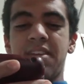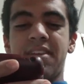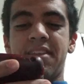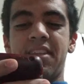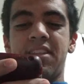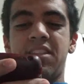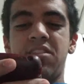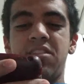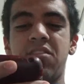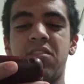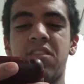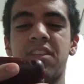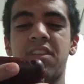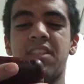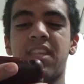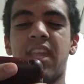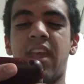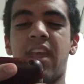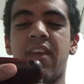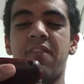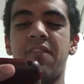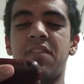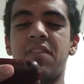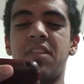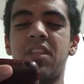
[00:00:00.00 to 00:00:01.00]
These units
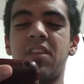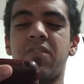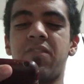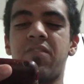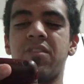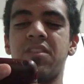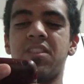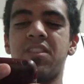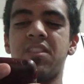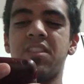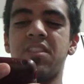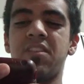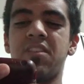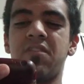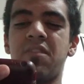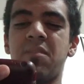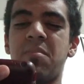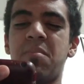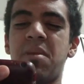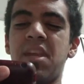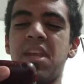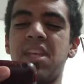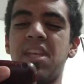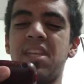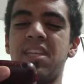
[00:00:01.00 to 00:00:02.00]
have differences of
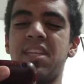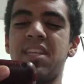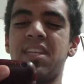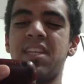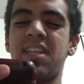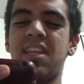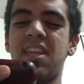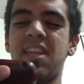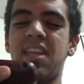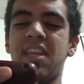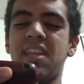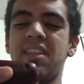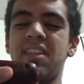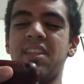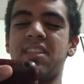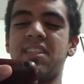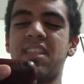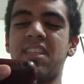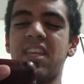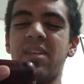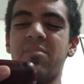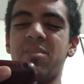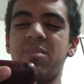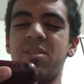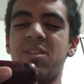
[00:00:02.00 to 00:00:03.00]
opinion, the
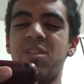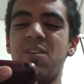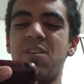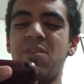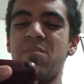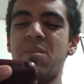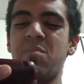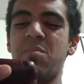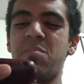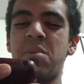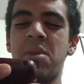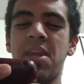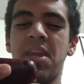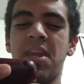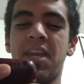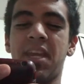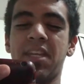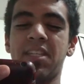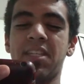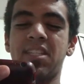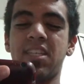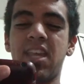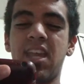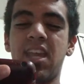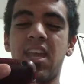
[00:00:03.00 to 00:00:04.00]
same as human
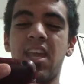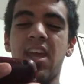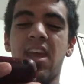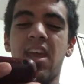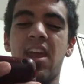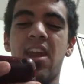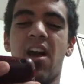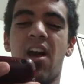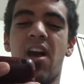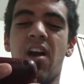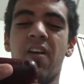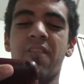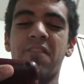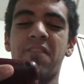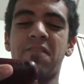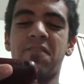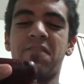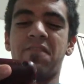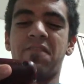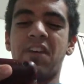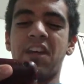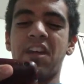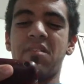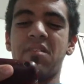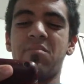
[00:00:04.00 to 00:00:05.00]
beings, and often
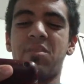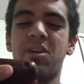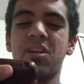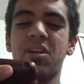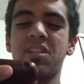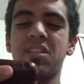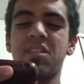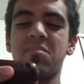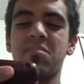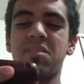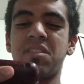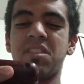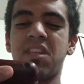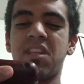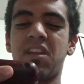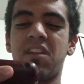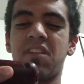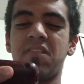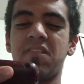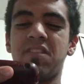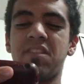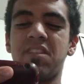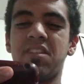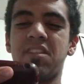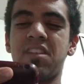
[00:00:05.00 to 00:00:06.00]
fight amongst
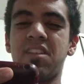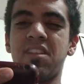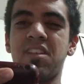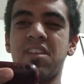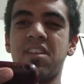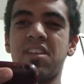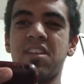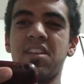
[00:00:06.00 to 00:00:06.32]
themselves.